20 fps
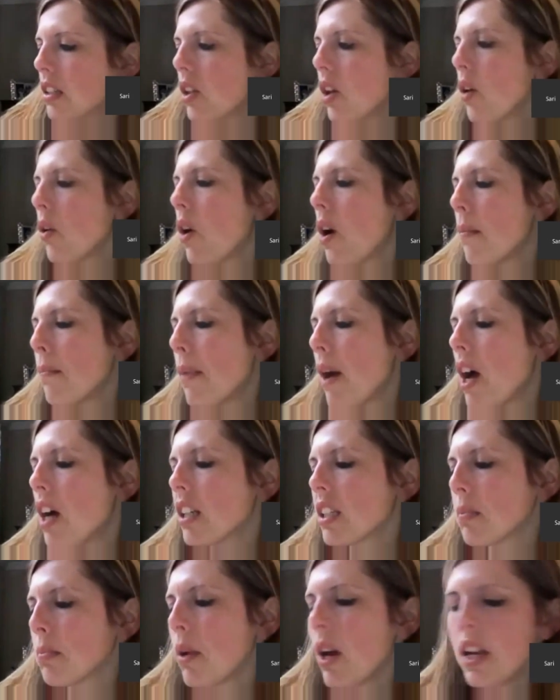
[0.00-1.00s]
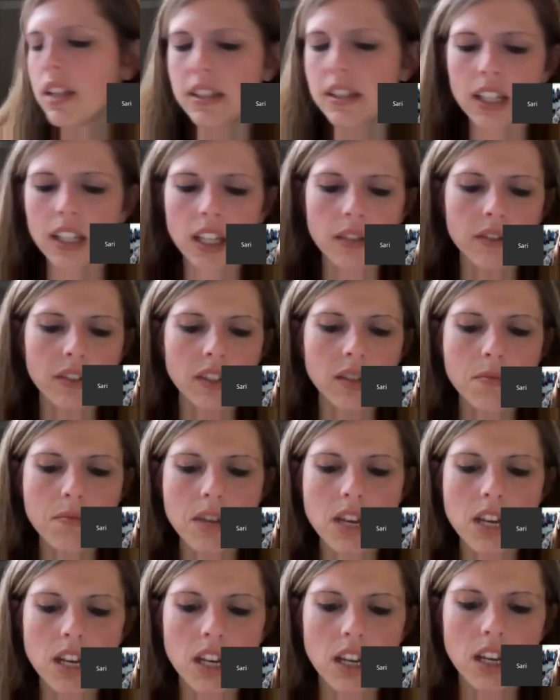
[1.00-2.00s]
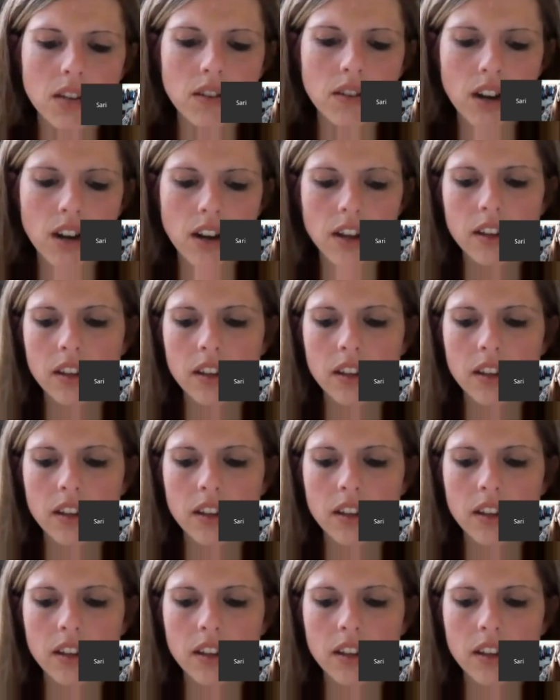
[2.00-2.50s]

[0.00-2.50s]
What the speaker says: So on box plots, it gives the median, right?